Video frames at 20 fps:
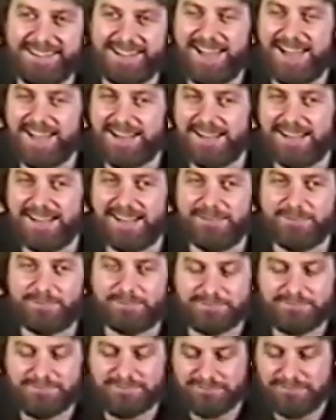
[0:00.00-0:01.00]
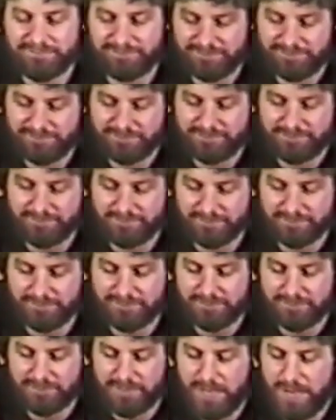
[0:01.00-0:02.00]
and uh,
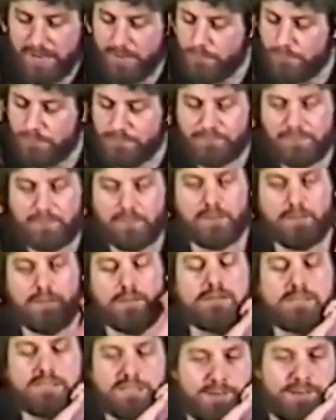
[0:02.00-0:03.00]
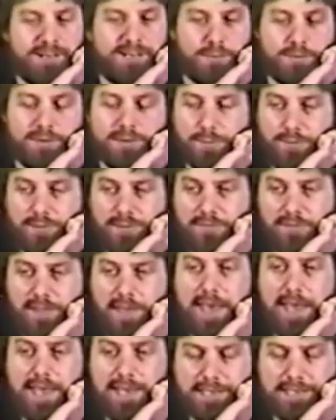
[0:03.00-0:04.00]
and so anyway, we've
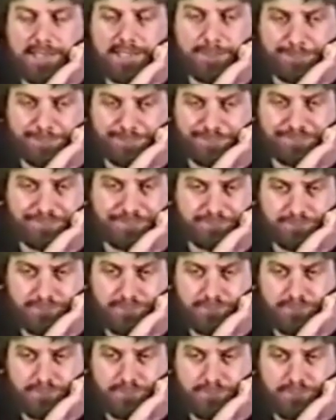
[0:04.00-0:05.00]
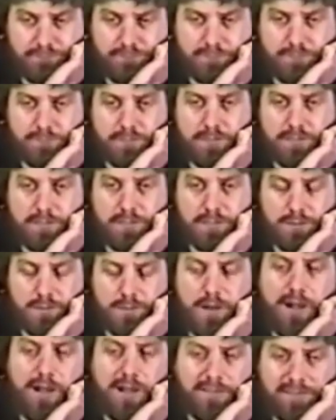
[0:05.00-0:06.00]
had uh, you know
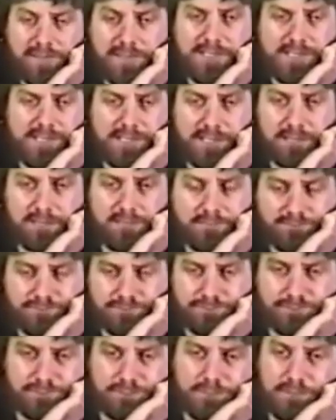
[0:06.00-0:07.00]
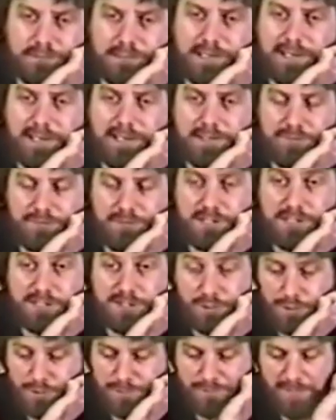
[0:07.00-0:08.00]
all these kind of
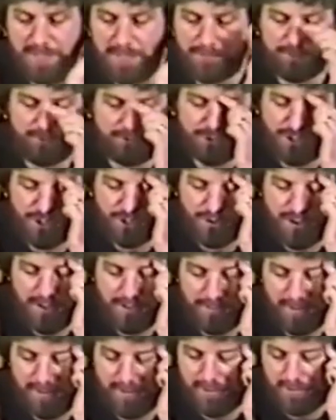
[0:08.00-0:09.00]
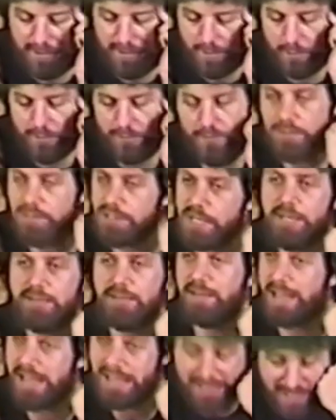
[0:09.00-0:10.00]
disturbed people show up, and, and we've also had
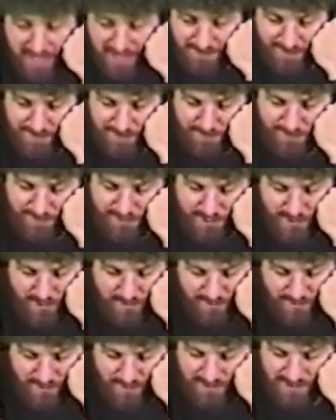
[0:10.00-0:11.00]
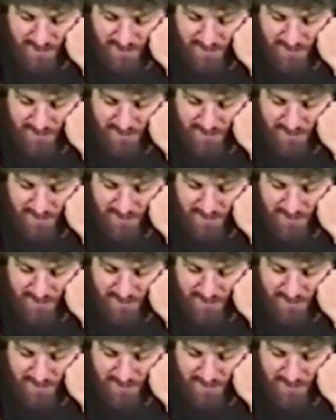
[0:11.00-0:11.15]
a lot of nice people show up. I'm not